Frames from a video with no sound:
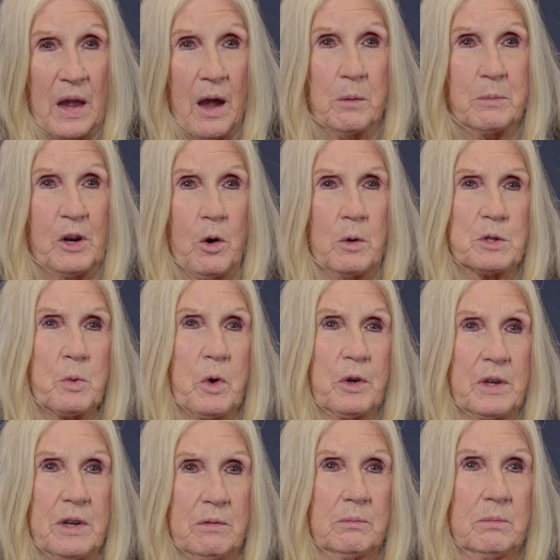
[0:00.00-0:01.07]
I mean, I was
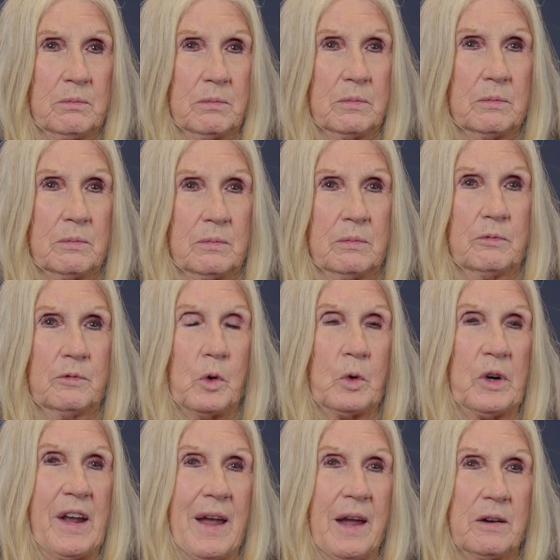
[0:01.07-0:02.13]
working
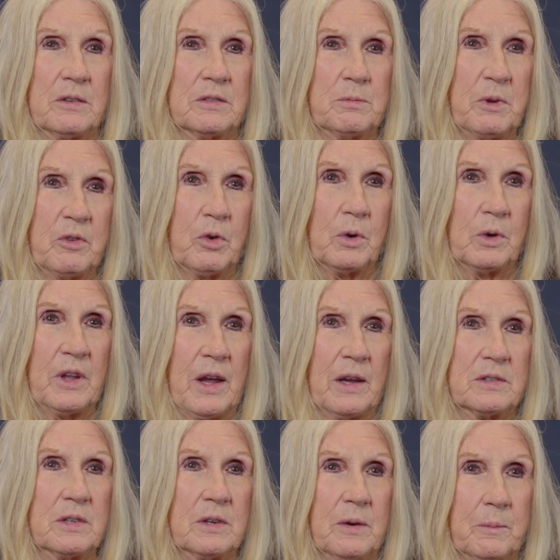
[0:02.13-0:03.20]
40 hours before the
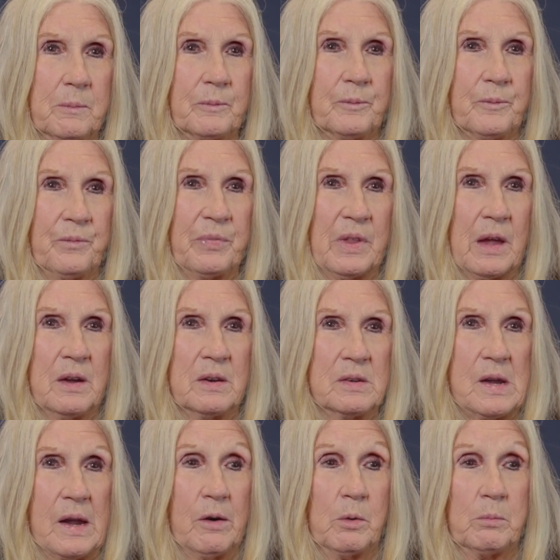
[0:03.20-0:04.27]
accident.
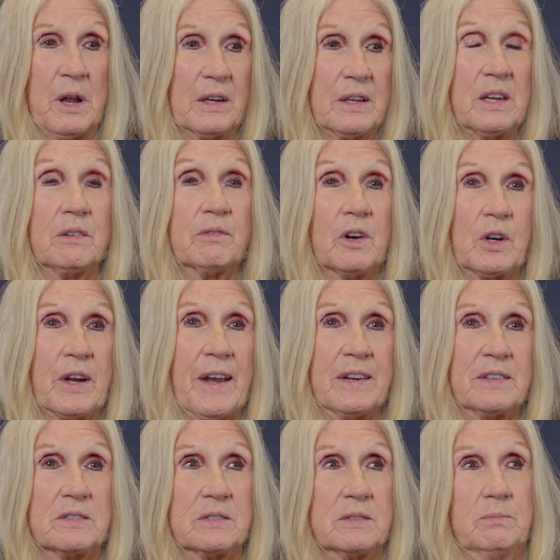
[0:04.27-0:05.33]
Now I'm lucky if I get
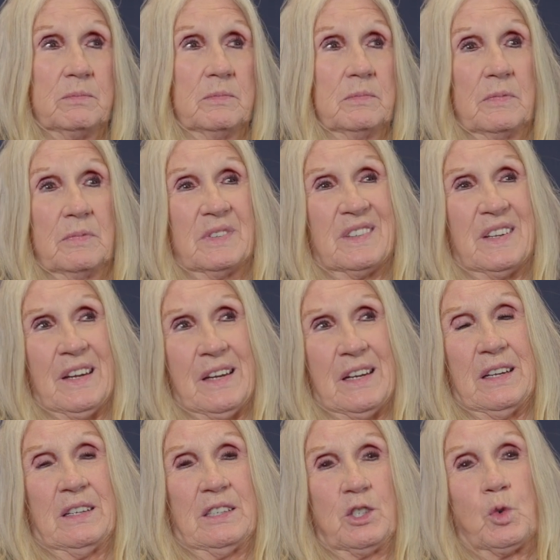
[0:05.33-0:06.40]

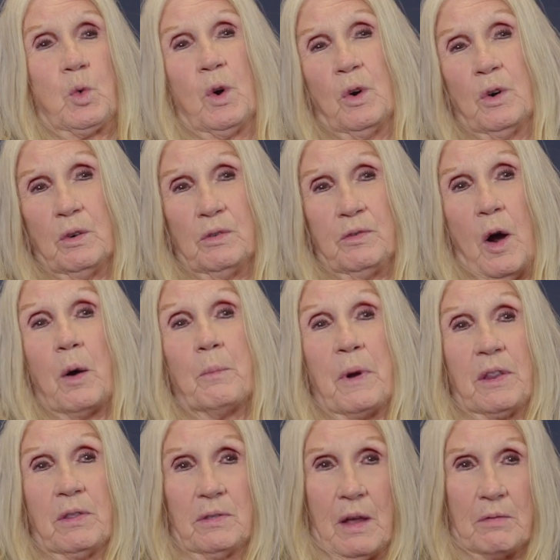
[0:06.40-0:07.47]
12. I
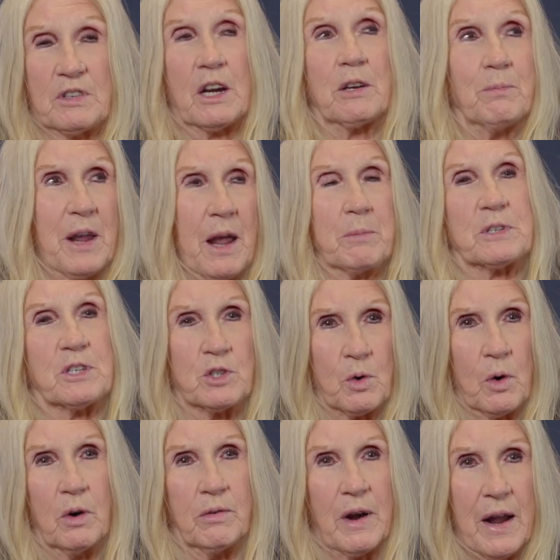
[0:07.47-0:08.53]
mean, they've jacked me up to
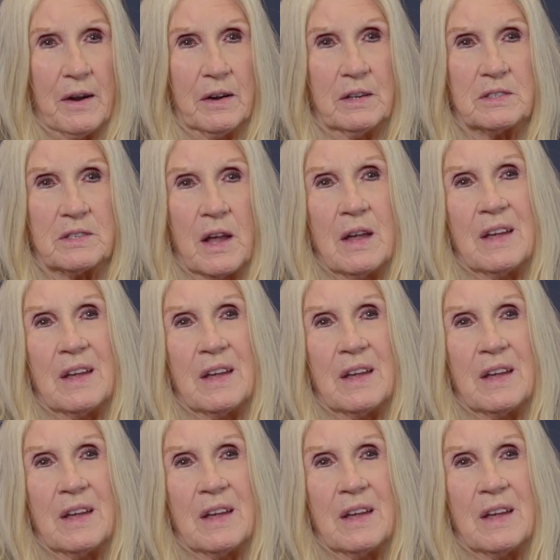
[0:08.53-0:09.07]
12 hours.